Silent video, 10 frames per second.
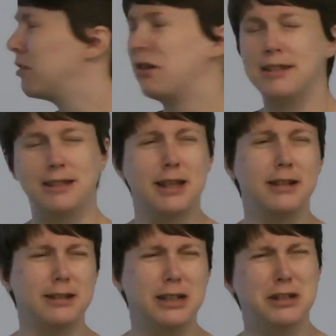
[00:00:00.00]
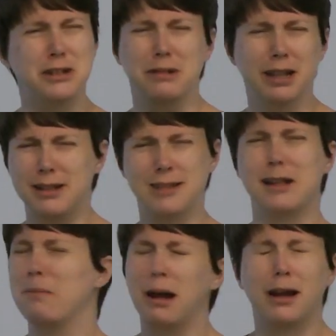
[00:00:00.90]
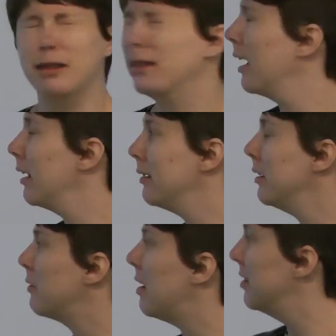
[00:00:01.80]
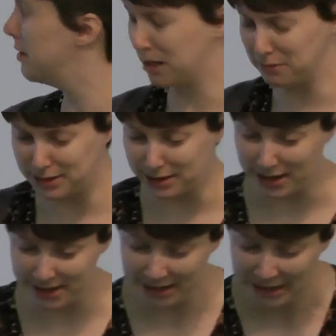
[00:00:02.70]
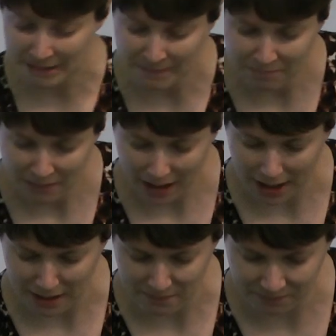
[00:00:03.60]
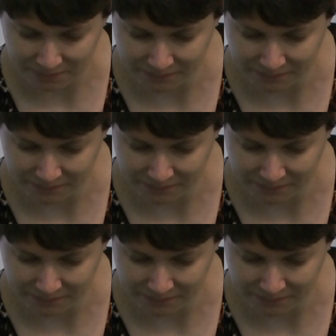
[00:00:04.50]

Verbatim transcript: those crazy things that you do and then you step back and think, I don't know, quite know how I did that. Um,